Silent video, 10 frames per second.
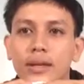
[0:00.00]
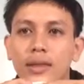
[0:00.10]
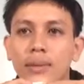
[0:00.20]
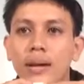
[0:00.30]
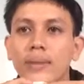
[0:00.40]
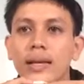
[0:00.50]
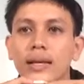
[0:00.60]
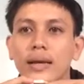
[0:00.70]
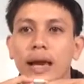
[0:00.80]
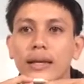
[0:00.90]
the
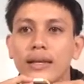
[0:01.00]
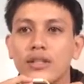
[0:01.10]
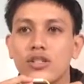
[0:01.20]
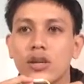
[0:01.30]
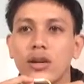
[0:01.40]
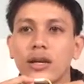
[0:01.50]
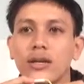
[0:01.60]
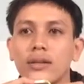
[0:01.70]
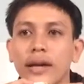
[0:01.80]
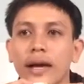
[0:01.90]
public had enjoyed
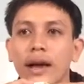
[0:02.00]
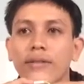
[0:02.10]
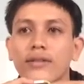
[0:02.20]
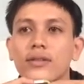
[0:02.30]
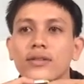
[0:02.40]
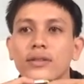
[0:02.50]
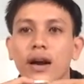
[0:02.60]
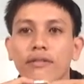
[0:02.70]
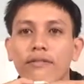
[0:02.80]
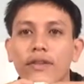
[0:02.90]
an afternoon
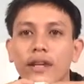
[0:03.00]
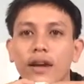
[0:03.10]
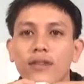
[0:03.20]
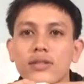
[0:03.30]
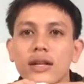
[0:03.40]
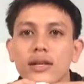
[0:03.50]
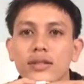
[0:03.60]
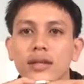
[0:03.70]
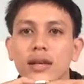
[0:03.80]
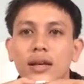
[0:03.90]
of free
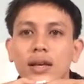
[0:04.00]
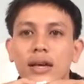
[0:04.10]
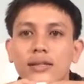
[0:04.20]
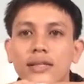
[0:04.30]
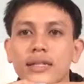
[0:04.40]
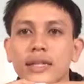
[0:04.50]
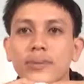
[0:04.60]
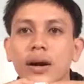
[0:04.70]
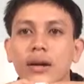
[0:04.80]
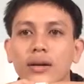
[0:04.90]
concerts in City
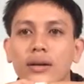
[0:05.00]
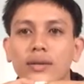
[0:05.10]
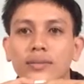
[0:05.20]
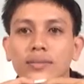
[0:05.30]
Park.